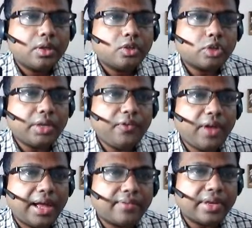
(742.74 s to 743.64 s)
So if you
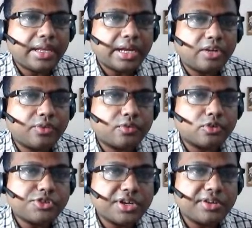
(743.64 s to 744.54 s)
have any kind of
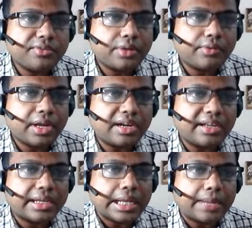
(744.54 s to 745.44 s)
question
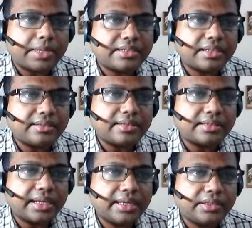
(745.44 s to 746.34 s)
regarding climate change and
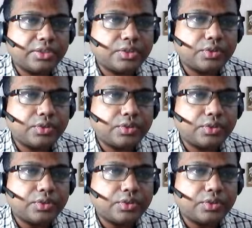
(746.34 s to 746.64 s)
the health issue,